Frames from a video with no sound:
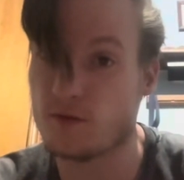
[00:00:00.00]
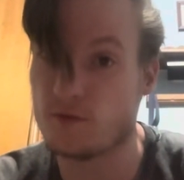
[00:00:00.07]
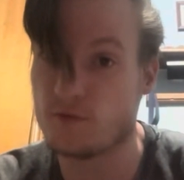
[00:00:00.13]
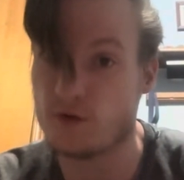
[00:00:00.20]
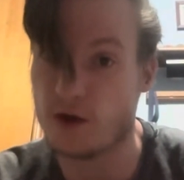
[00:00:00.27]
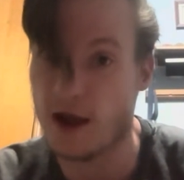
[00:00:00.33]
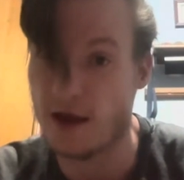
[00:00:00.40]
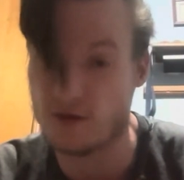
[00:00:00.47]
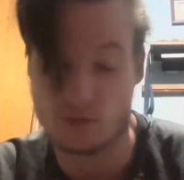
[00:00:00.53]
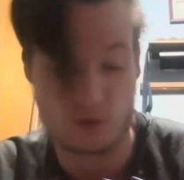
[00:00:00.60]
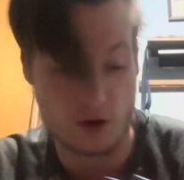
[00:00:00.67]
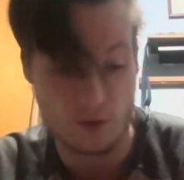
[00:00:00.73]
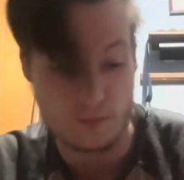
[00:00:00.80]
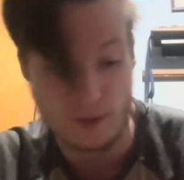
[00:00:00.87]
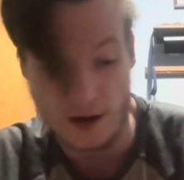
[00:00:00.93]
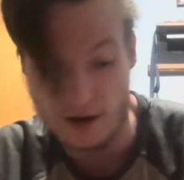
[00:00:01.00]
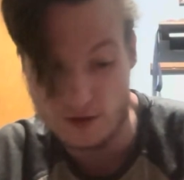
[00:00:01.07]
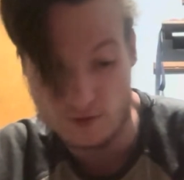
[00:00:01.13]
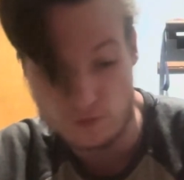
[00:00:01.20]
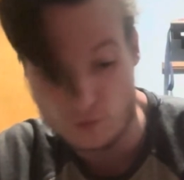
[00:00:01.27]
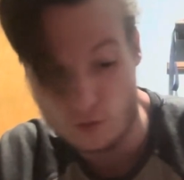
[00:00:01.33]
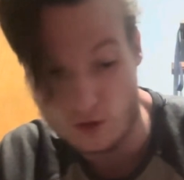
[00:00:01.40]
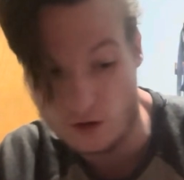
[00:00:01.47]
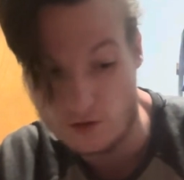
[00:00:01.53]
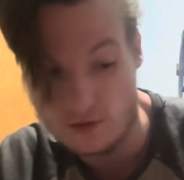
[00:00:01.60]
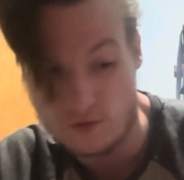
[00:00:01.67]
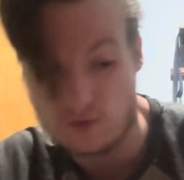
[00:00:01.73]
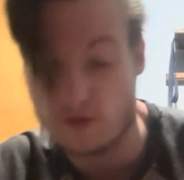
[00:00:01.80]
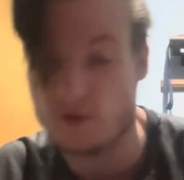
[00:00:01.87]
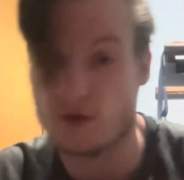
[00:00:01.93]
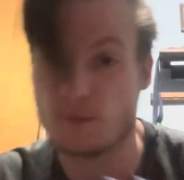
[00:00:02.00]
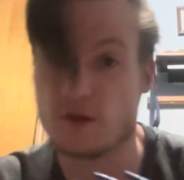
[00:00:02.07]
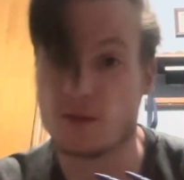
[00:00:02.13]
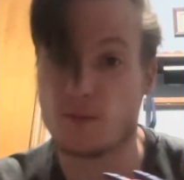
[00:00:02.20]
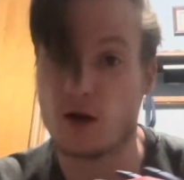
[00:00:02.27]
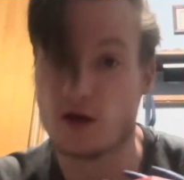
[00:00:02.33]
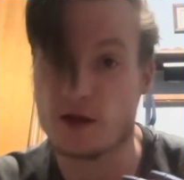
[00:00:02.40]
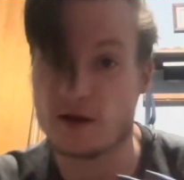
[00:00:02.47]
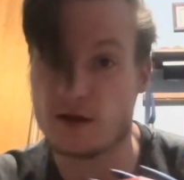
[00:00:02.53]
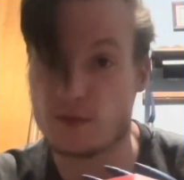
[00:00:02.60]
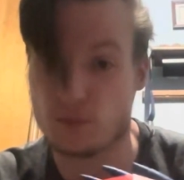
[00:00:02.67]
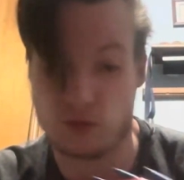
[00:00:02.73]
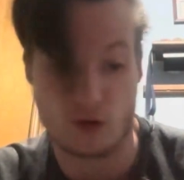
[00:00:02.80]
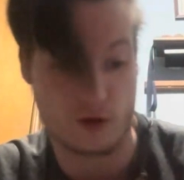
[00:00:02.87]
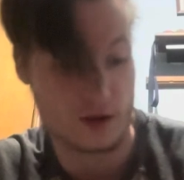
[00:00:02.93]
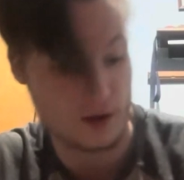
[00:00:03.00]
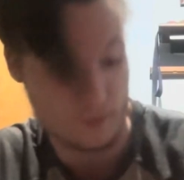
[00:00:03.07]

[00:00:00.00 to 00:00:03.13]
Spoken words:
Hasbro might have worked for some of the marketing ploy.